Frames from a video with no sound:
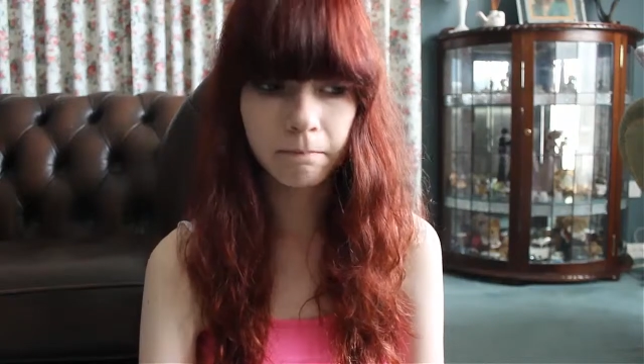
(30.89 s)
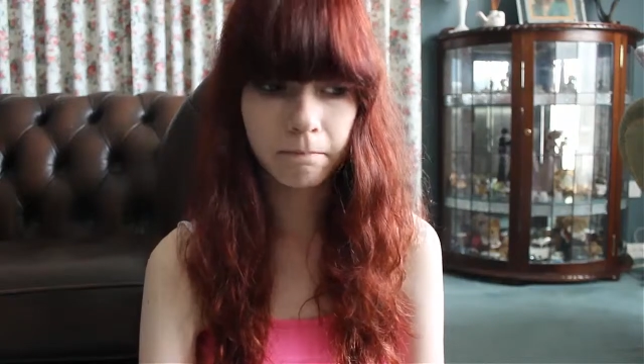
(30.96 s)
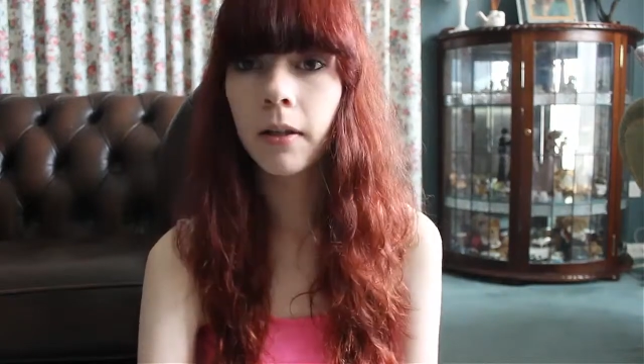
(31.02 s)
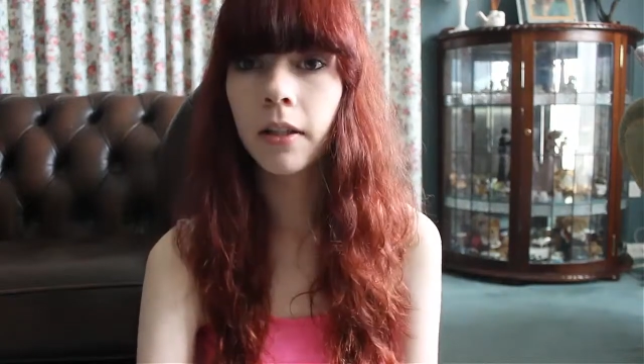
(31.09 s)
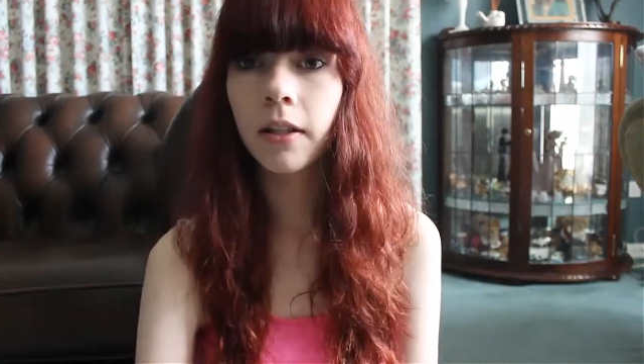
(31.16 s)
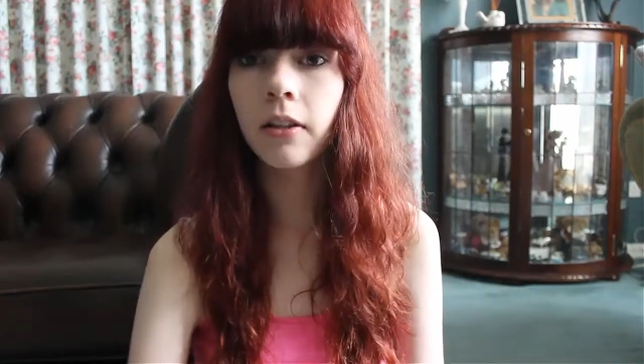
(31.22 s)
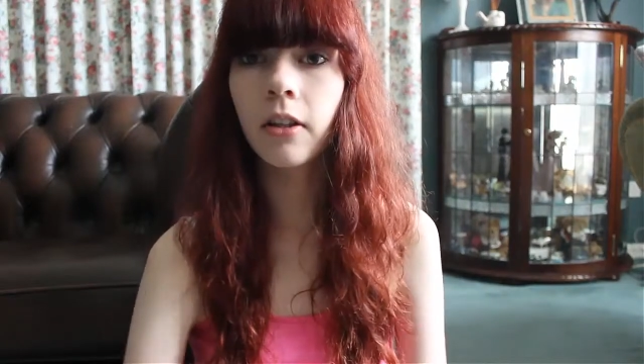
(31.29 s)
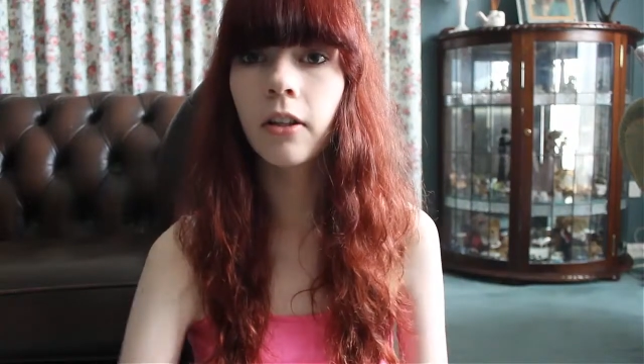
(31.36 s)

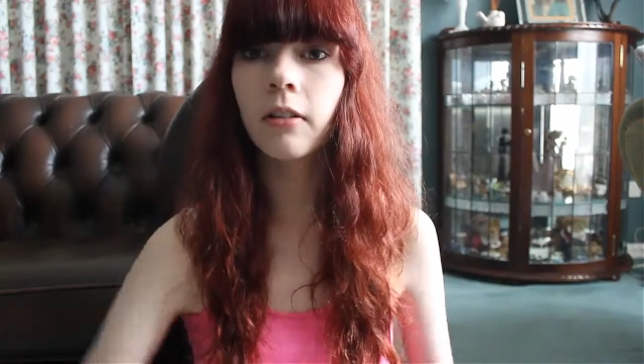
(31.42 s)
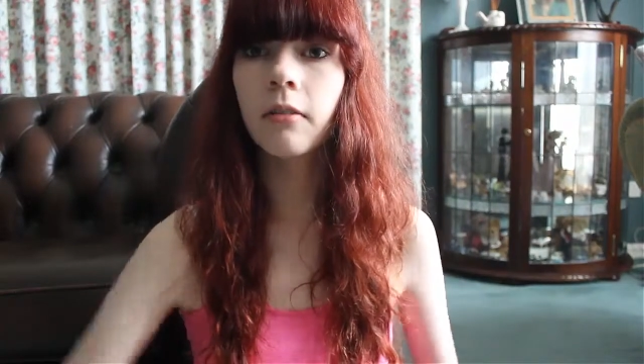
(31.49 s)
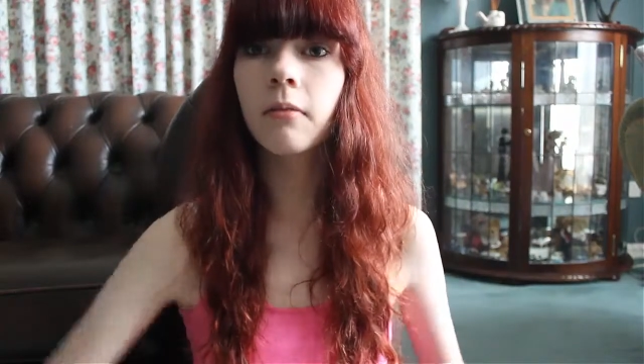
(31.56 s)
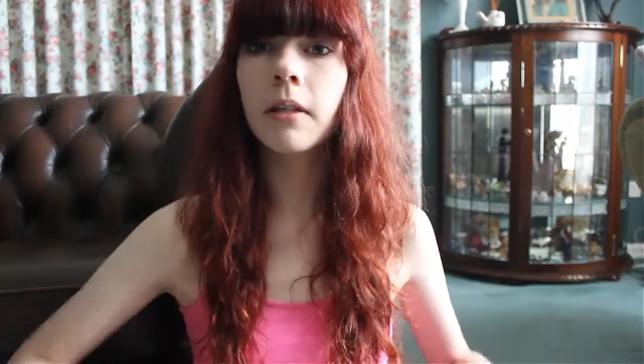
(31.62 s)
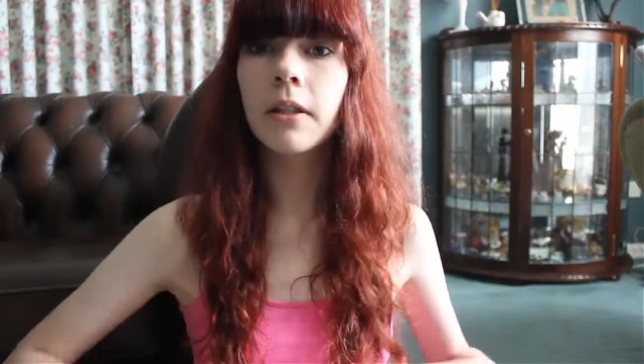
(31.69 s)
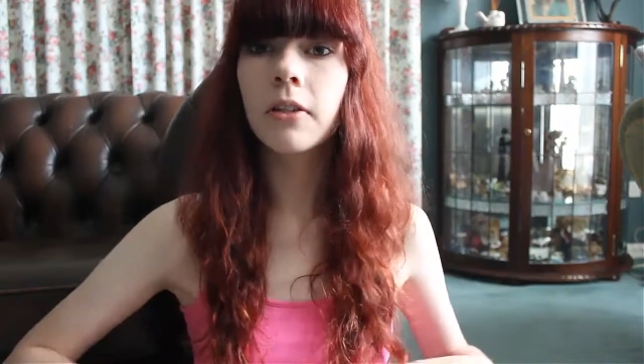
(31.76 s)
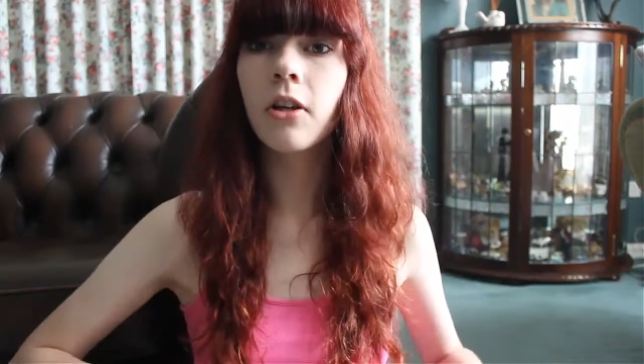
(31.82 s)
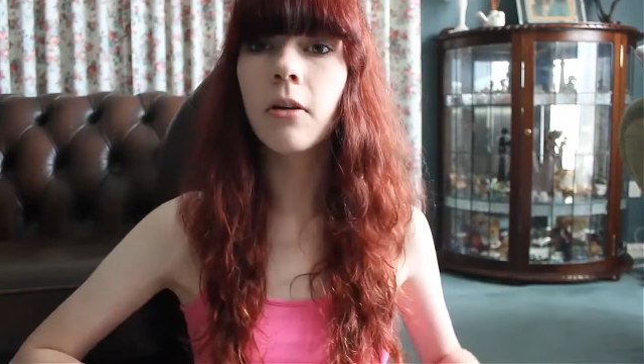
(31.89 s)
But you know,
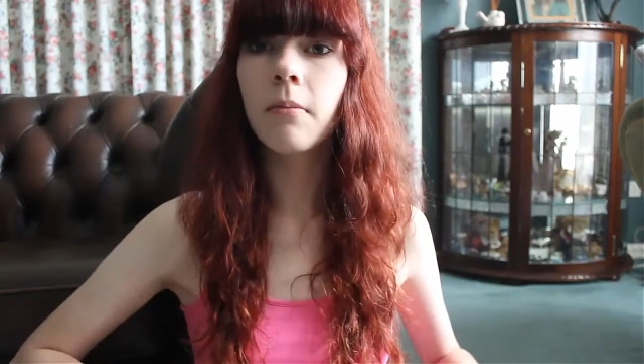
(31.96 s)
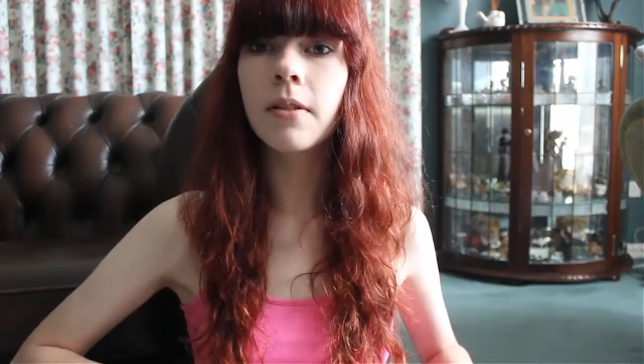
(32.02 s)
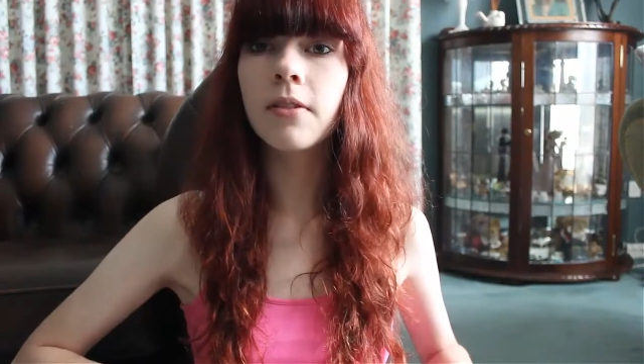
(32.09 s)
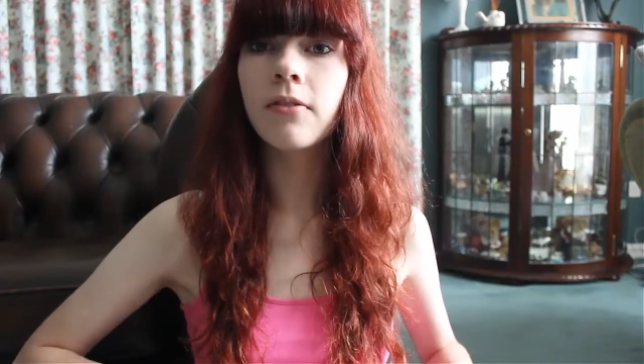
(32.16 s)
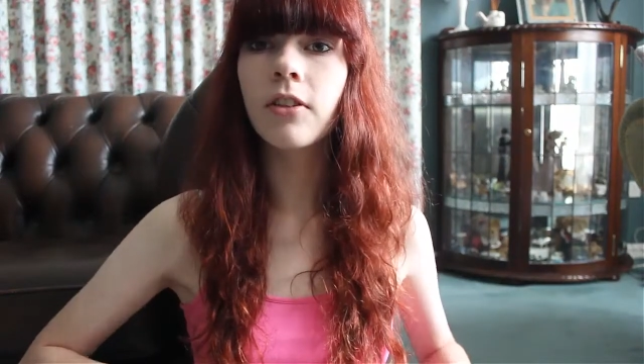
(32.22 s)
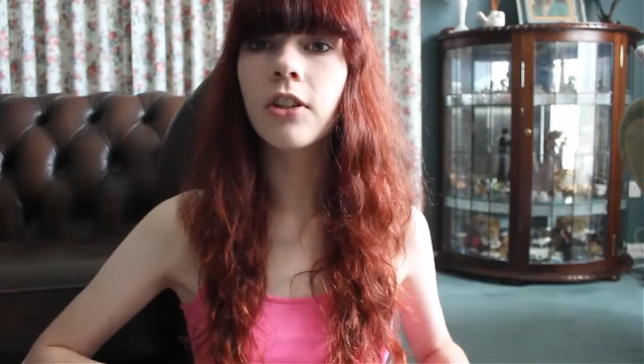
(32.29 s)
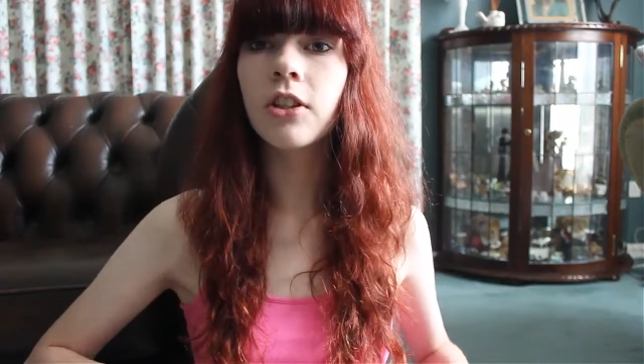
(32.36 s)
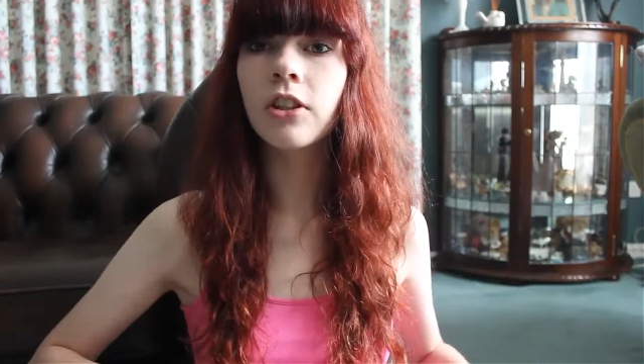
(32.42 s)
my top is
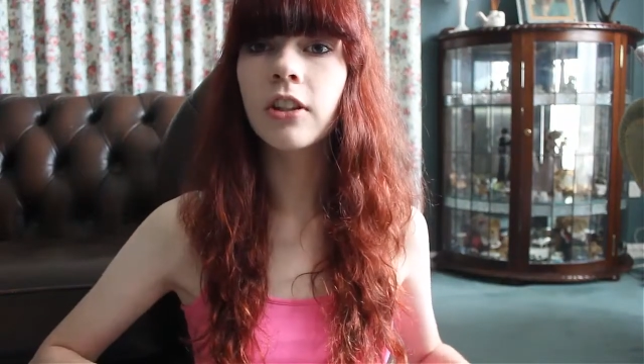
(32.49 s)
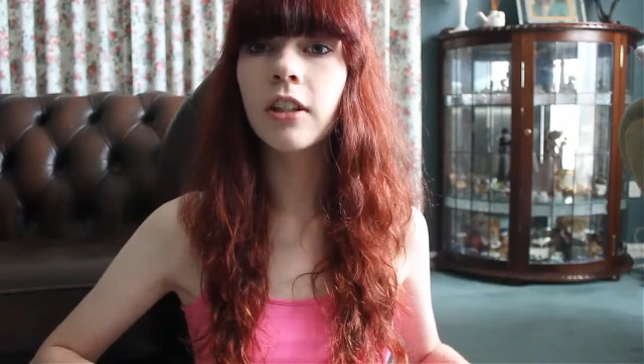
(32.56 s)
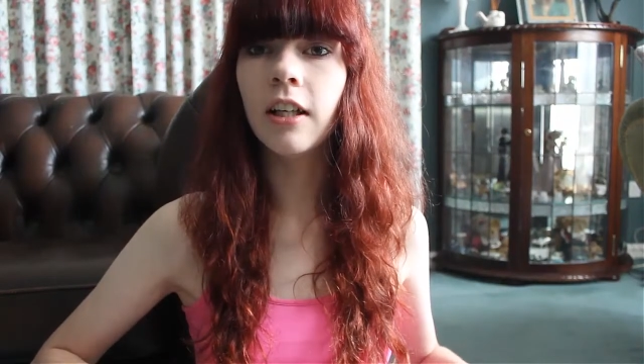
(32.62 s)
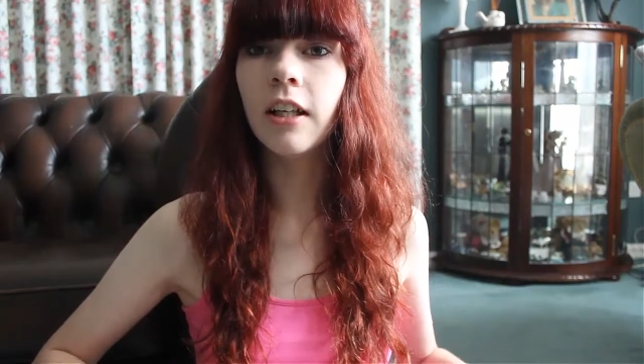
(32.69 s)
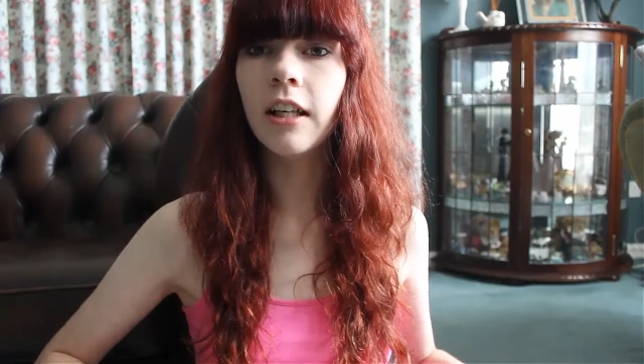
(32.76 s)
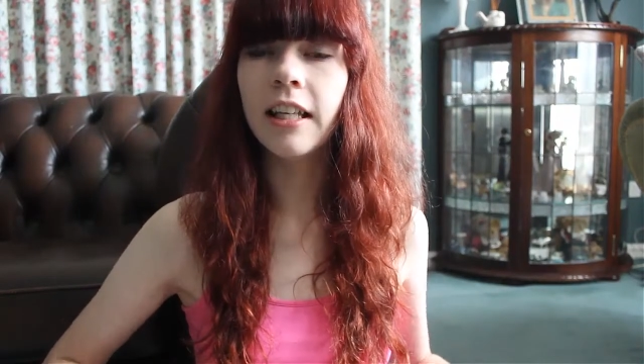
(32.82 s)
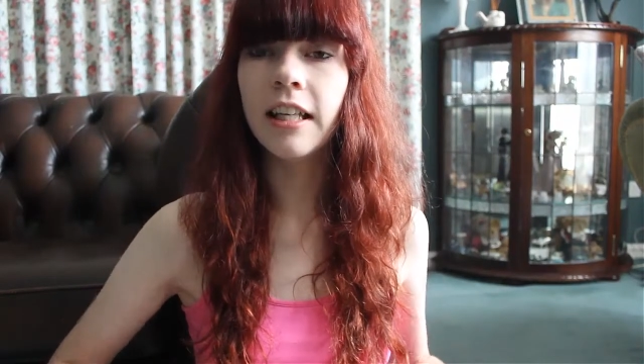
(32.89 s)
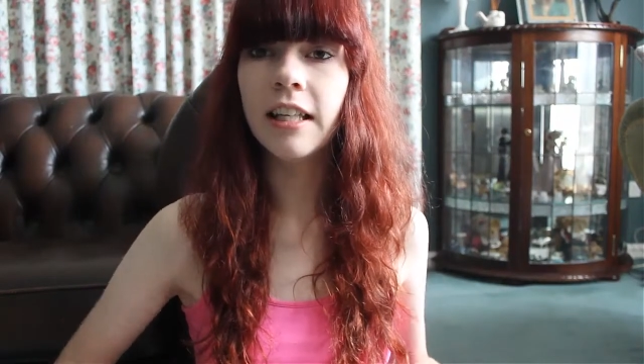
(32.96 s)
freshly
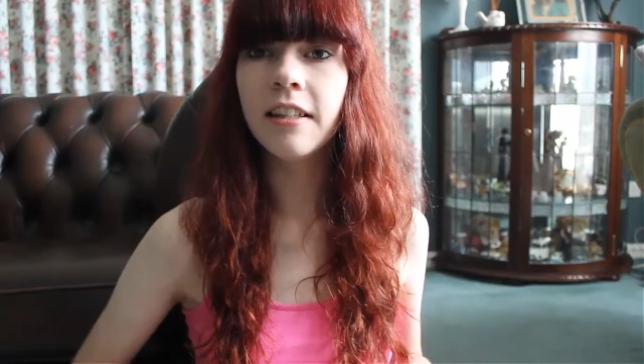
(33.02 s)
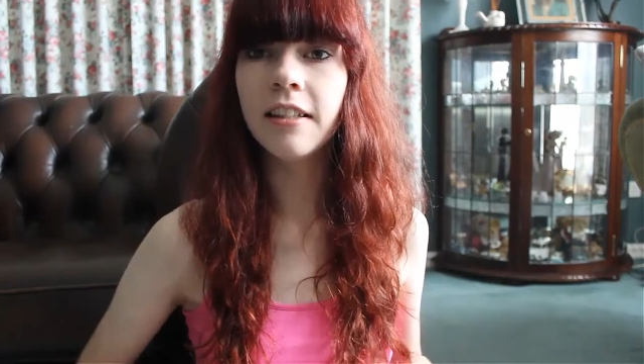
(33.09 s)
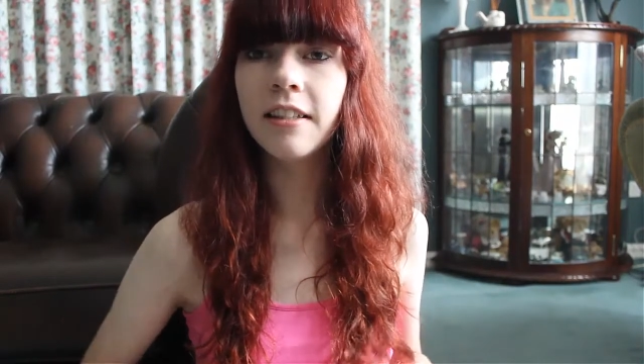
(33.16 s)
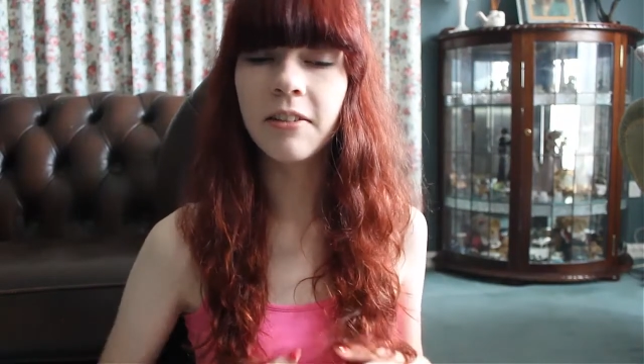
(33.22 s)
ironed,